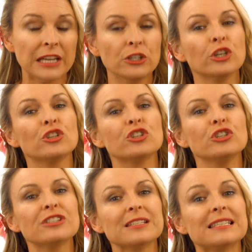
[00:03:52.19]
and you can
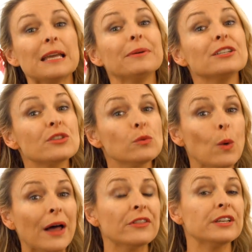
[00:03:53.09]
choose to step into the
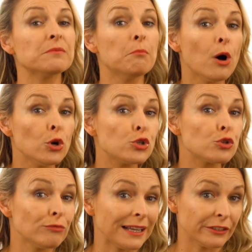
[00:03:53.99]
one that is
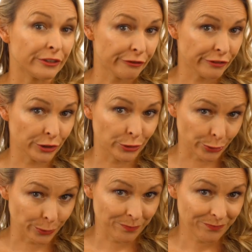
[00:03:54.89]
most relevant for
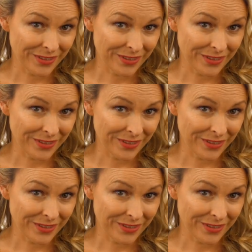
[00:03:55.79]
you.